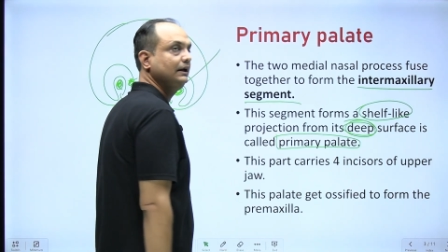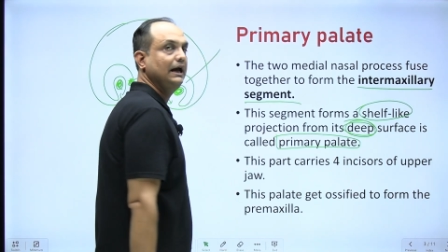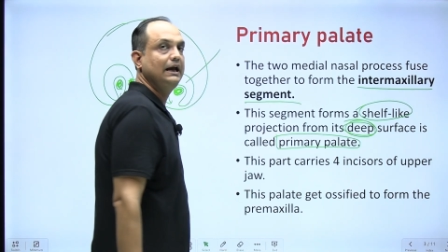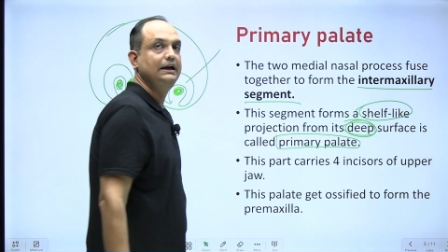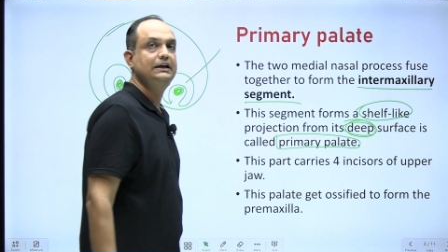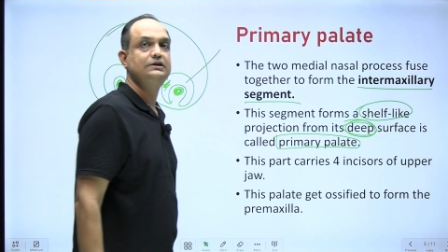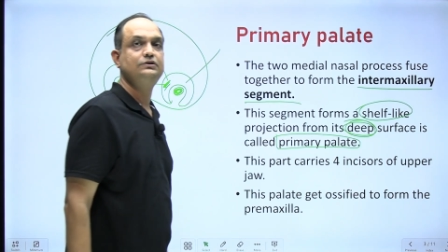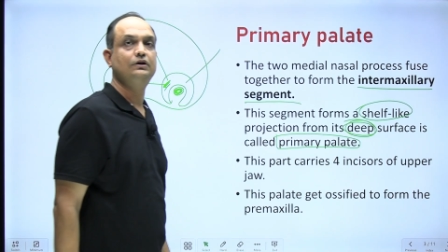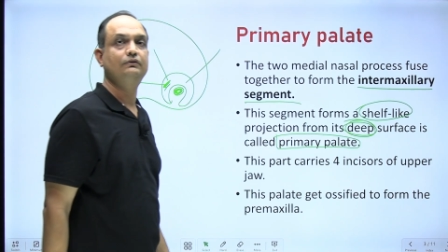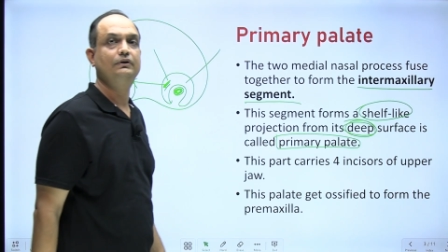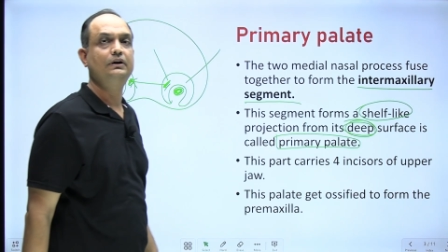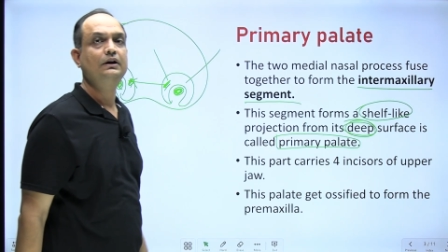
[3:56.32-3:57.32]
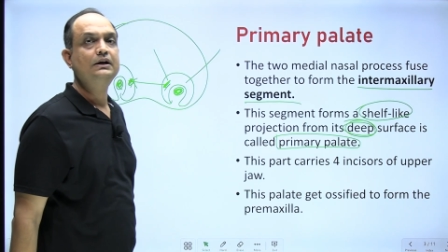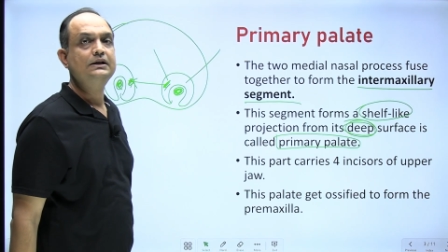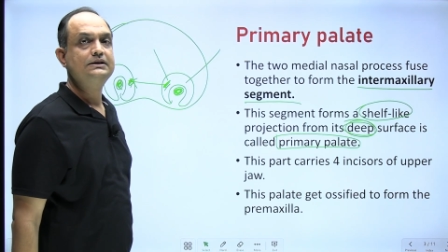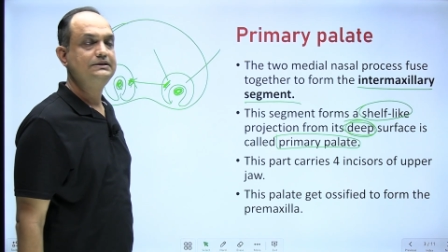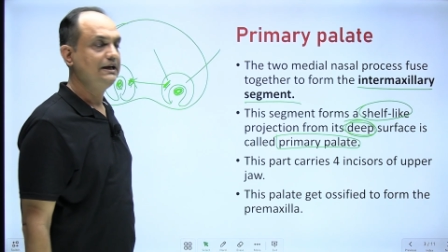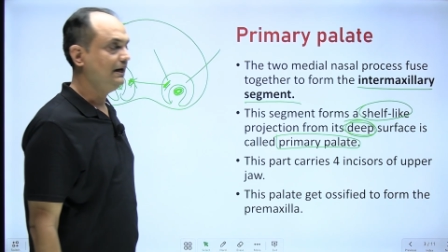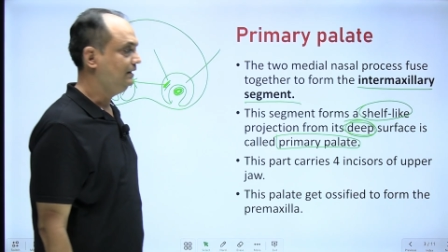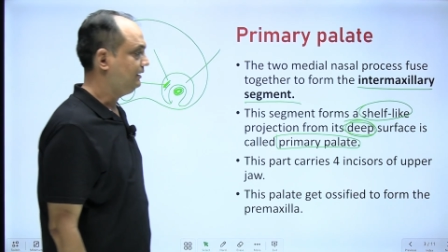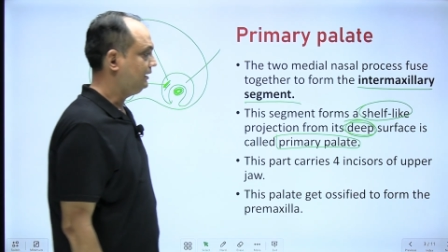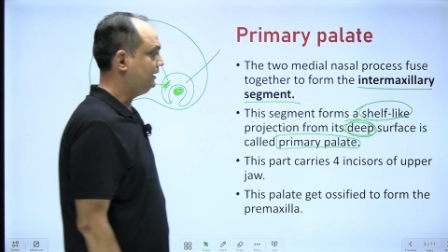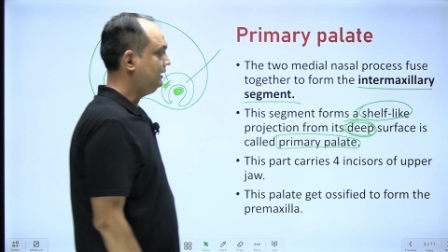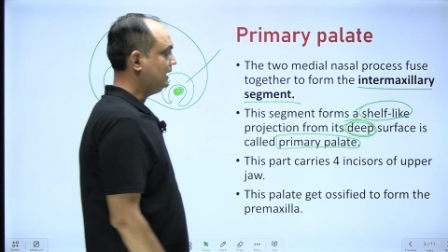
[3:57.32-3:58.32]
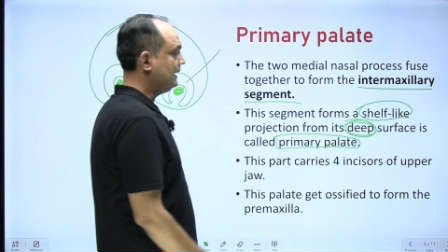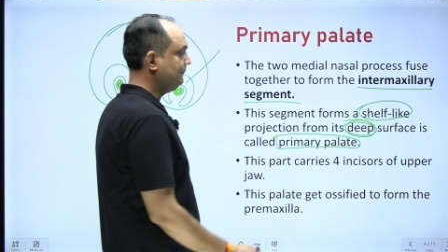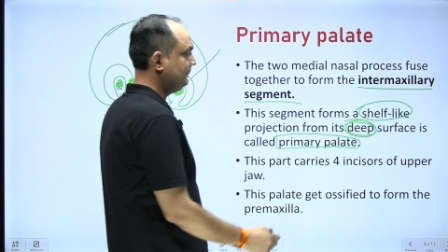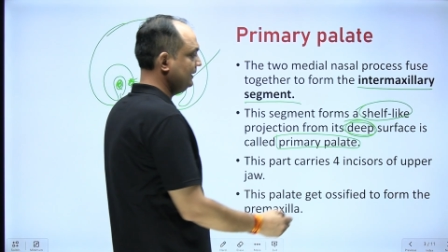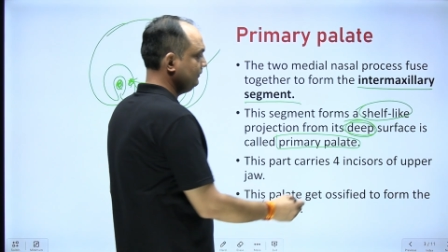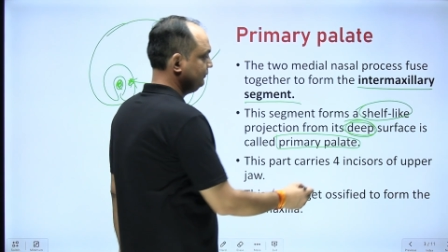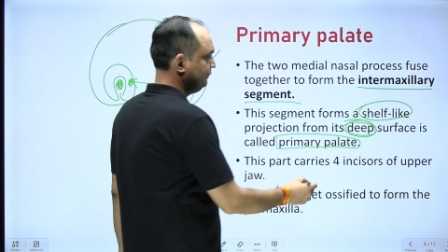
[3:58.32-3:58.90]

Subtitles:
carries your central upper